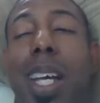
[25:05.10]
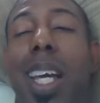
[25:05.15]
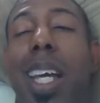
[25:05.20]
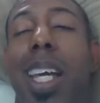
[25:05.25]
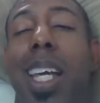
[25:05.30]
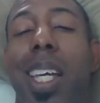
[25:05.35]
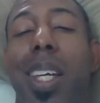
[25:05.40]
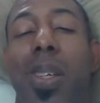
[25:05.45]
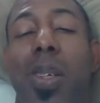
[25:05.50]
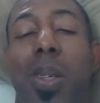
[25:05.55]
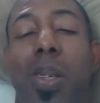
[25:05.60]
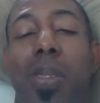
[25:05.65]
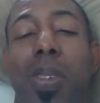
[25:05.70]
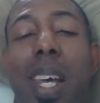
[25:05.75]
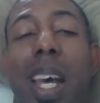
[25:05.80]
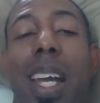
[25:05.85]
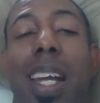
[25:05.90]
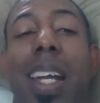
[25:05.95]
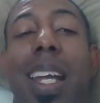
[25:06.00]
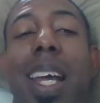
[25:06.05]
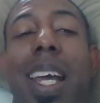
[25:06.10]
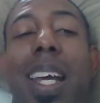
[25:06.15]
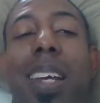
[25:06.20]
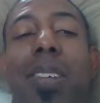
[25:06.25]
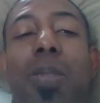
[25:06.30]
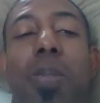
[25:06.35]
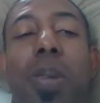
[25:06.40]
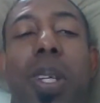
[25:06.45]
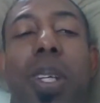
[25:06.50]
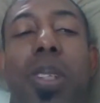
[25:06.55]
heals at an
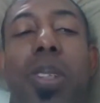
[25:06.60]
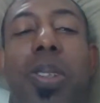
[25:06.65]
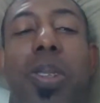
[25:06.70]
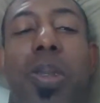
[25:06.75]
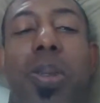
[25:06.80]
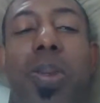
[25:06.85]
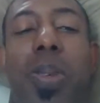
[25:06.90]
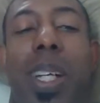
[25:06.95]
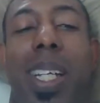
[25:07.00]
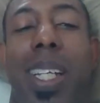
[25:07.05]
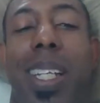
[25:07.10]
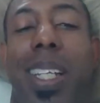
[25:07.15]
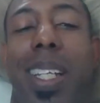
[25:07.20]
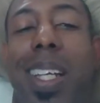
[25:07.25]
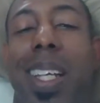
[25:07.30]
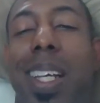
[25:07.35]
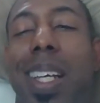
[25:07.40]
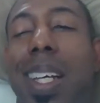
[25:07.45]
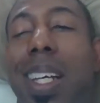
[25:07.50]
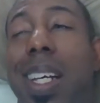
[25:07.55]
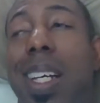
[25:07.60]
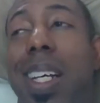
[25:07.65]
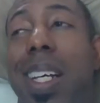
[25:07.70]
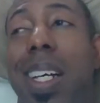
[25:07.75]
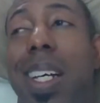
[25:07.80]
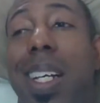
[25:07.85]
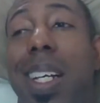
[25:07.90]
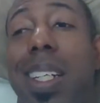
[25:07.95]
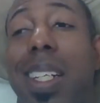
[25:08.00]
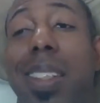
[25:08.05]
exponential rate,
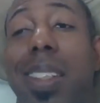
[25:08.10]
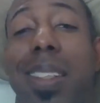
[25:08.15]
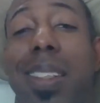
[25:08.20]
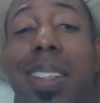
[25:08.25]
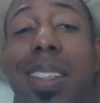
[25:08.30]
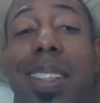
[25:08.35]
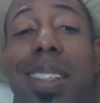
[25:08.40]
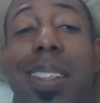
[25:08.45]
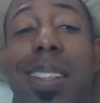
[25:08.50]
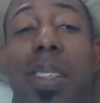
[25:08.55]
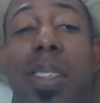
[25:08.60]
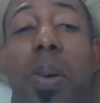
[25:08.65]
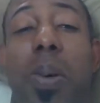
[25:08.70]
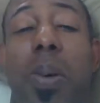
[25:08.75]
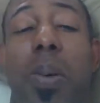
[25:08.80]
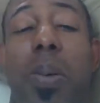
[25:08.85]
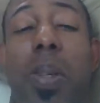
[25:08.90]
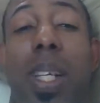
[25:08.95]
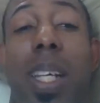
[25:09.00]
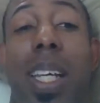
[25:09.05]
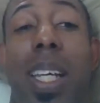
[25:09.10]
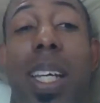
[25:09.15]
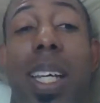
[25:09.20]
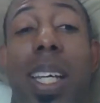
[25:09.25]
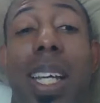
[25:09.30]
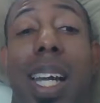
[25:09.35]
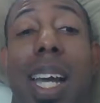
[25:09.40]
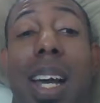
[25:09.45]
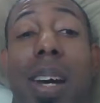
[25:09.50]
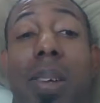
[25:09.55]
because this whole
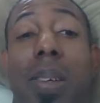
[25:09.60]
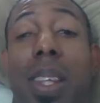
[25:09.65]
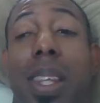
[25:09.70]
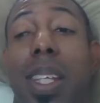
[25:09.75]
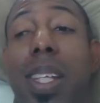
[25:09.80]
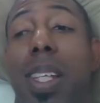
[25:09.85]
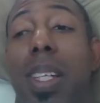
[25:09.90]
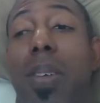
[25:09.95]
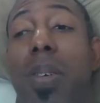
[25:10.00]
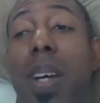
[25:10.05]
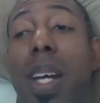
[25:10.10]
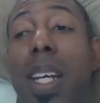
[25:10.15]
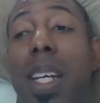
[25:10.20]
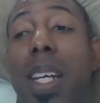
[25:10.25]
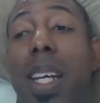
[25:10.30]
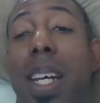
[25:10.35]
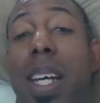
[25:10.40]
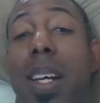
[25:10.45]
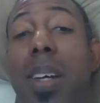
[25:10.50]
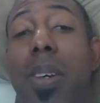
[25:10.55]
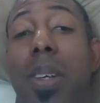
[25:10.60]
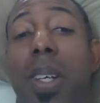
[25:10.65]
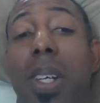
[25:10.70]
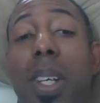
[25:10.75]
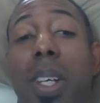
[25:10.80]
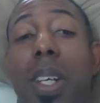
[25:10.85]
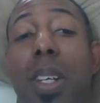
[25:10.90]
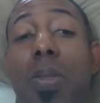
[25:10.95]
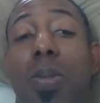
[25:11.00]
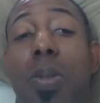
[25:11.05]
laying out thing right now
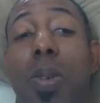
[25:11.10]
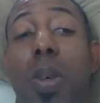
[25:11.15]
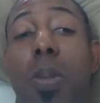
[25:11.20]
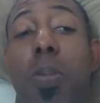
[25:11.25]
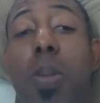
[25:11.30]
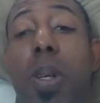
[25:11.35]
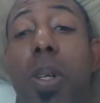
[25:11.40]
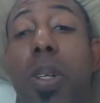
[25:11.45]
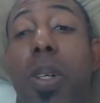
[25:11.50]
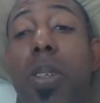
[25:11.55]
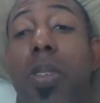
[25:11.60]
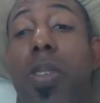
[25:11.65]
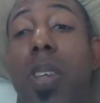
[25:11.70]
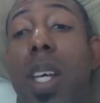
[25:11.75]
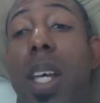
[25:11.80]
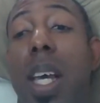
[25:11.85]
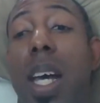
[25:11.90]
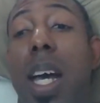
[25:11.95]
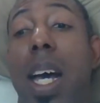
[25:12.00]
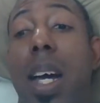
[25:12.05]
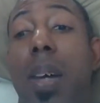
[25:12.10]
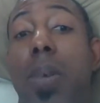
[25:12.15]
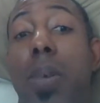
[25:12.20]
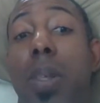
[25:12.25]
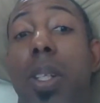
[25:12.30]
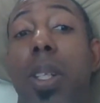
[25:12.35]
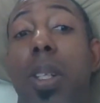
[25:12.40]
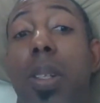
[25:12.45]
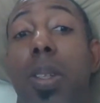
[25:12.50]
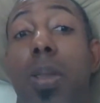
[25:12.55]
is for the birds. I
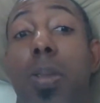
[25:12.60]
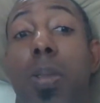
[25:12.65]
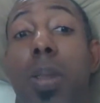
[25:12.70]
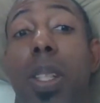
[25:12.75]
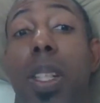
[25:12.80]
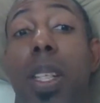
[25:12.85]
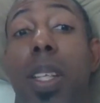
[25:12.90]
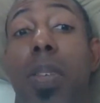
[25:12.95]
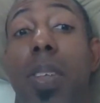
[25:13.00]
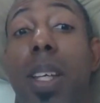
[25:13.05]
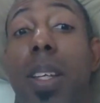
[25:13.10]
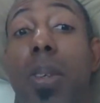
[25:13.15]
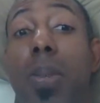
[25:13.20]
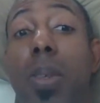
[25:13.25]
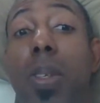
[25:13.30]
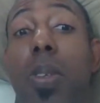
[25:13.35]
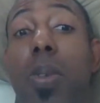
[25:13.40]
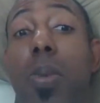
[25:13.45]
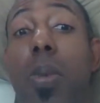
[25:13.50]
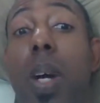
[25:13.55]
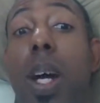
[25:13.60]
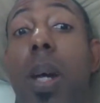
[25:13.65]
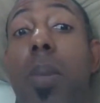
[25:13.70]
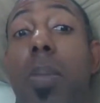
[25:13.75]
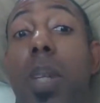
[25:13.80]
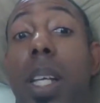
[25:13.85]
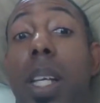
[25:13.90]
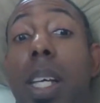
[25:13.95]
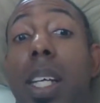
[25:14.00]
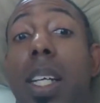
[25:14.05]
really do believe that the reason why I'm
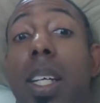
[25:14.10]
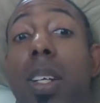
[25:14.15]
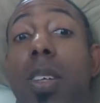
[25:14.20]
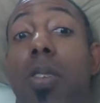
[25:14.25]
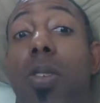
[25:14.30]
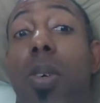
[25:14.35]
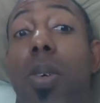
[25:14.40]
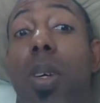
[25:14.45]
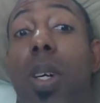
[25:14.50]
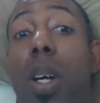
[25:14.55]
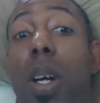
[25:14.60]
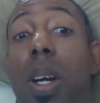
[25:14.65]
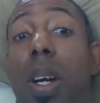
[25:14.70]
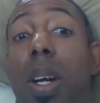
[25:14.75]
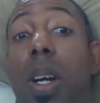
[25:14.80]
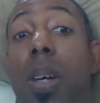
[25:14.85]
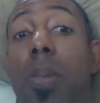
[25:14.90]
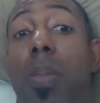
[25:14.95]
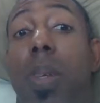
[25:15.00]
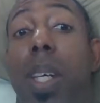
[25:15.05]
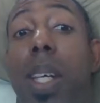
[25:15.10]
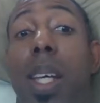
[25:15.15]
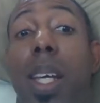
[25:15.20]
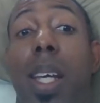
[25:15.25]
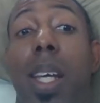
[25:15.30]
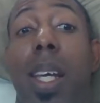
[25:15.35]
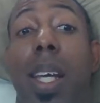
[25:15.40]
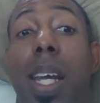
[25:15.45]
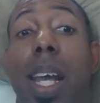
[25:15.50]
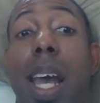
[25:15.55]
laying here so calm
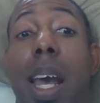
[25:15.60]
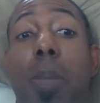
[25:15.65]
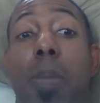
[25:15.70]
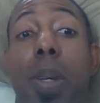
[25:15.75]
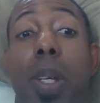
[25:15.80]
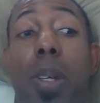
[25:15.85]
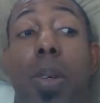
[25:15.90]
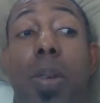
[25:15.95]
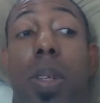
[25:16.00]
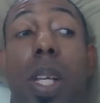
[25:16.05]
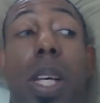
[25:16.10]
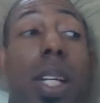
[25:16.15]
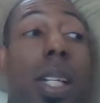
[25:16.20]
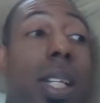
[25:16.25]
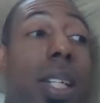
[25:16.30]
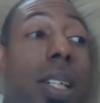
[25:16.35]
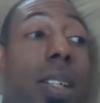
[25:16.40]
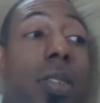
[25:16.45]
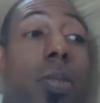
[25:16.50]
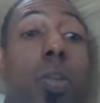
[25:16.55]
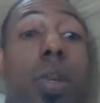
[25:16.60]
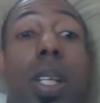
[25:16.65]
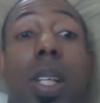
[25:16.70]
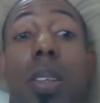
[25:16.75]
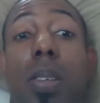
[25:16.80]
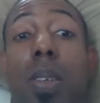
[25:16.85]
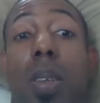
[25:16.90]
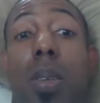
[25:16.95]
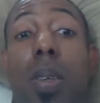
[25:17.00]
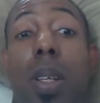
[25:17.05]
and happy-go-lucky is
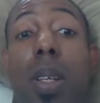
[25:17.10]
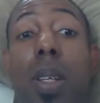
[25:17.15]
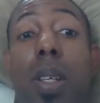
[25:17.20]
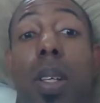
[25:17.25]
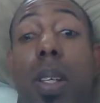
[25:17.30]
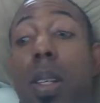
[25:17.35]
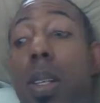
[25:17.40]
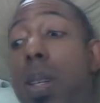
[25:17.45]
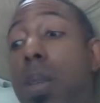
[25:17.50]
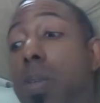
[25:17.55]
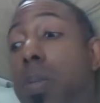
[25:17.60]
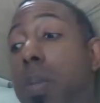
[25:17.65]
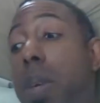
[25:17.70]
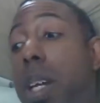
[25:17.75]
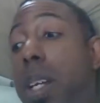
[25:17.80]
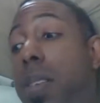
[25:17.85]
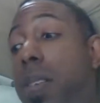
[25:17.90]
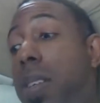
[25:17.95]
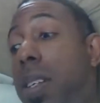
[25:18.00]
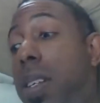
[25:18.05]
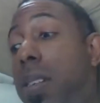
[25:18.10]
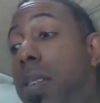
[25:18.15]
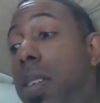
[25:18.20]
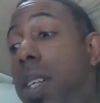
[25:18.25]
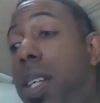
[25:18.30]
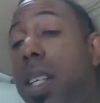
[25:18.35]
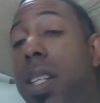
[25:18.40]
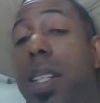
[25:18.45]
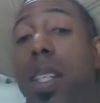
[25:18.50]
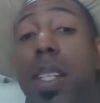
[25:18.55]
because the medicine has
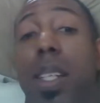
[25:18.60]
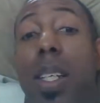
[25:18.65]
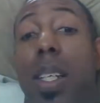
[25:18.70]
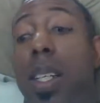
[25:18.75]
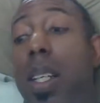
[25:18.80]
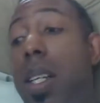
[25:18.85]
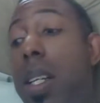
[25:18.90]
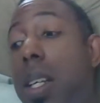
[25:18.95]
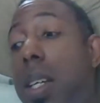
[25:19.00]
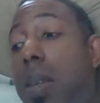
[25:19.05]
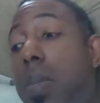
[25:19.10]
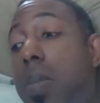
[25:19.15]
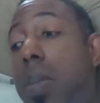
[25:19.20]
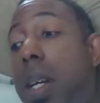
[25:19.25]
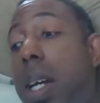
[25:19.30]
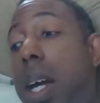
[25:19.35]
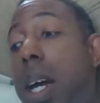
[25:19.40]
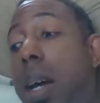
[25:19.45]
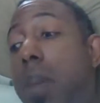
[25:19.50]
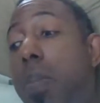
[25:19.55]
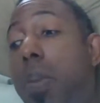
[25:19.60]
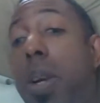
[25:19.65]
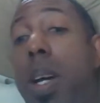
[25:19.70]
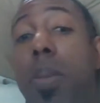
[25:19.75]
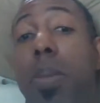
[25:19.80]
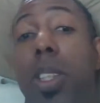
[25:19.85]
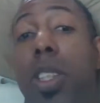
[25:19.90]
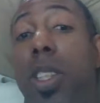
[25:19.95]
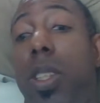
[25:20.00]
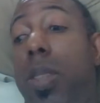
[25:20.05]
kicked in. But I
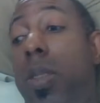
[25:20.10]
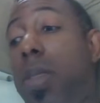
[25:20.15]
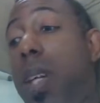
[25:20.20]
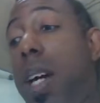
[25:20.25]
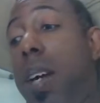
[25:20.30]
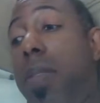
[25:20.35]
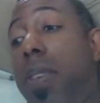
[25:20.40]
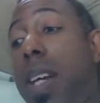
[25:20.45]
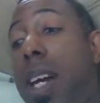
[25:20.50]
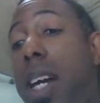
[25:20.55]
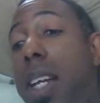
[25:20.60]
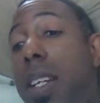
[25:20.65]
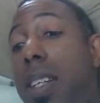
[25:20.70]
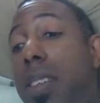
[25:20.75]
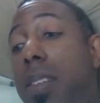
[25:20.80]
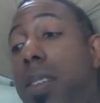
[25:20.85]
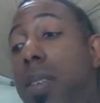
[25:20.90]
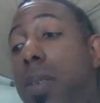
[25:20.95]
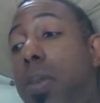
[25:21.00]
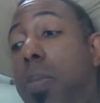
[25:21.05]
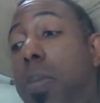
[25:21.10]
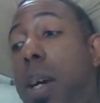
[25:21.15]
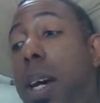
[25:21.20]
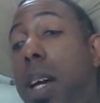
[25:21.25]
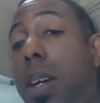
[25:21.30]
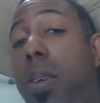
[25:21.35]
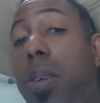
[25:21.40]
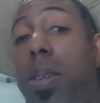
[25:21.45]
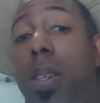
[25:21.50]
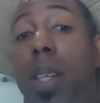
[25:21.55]
promise you, I've got this little
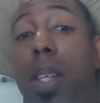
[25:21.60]
bottle